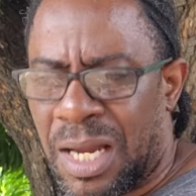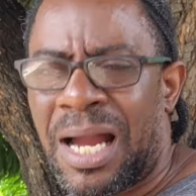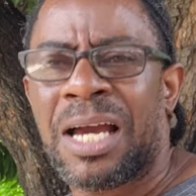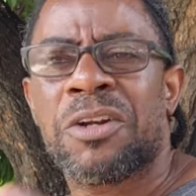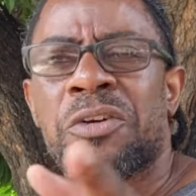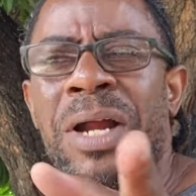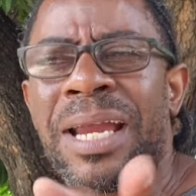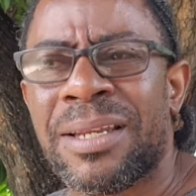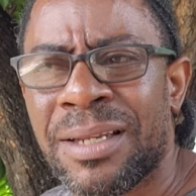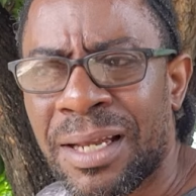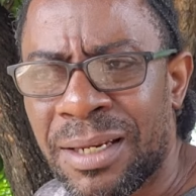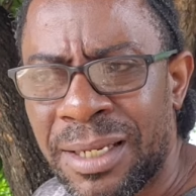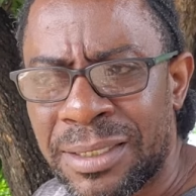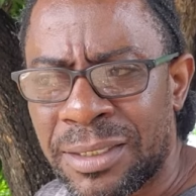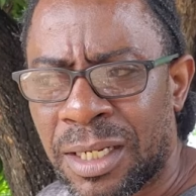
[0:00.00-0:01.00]
And write
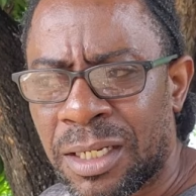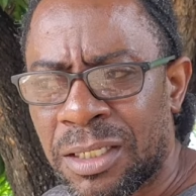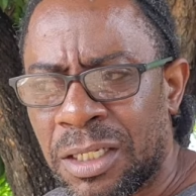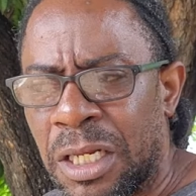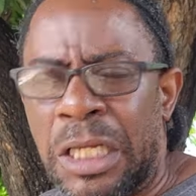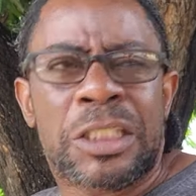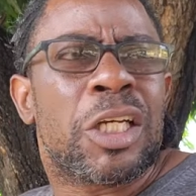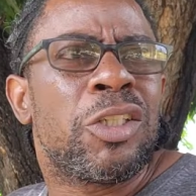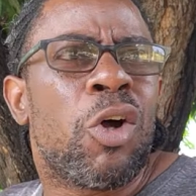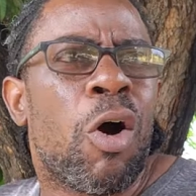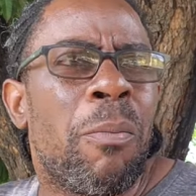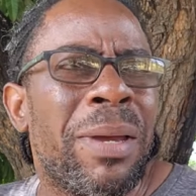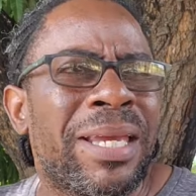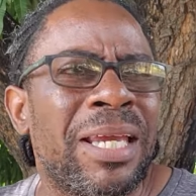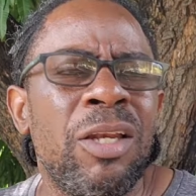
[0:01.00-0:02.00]
that letter. So
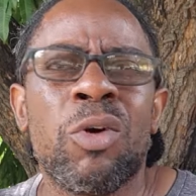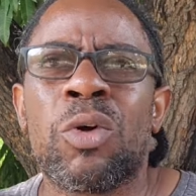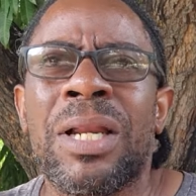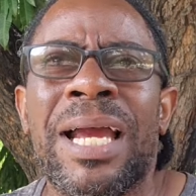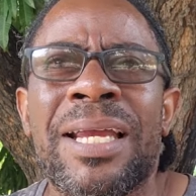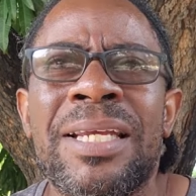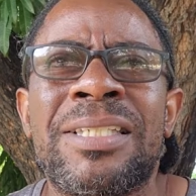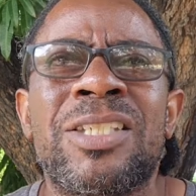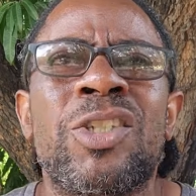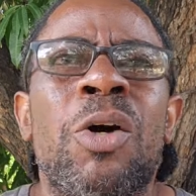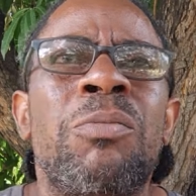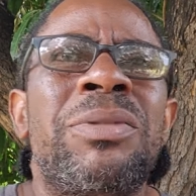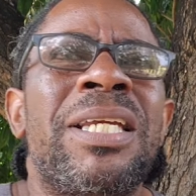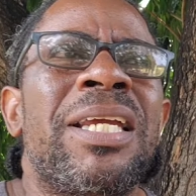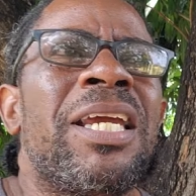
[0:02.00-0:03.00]
don't make it look like it's
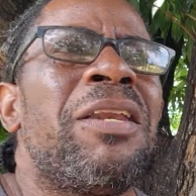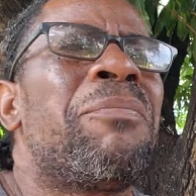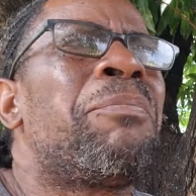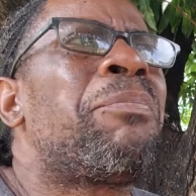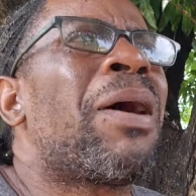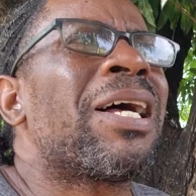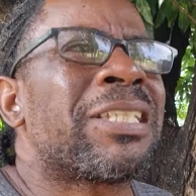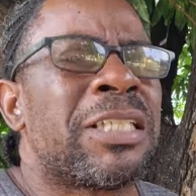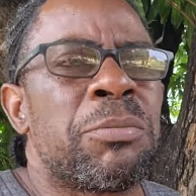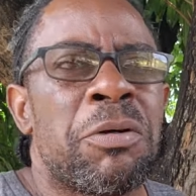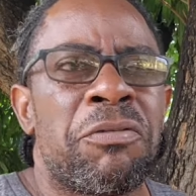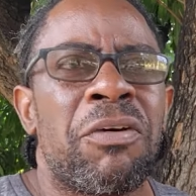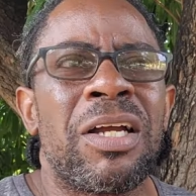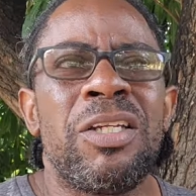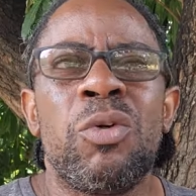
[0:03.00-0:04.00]
something impossible
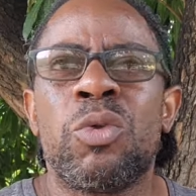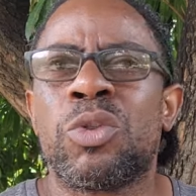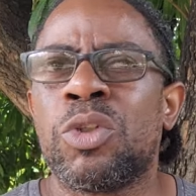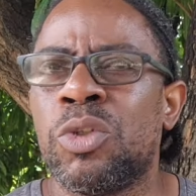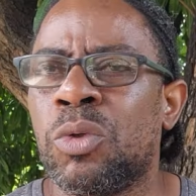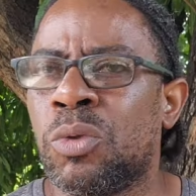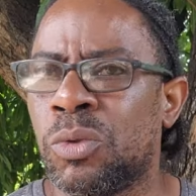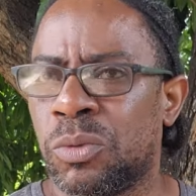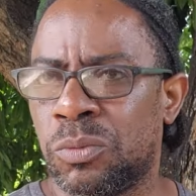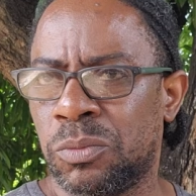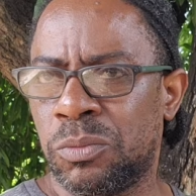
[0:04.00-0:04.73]
for you to do.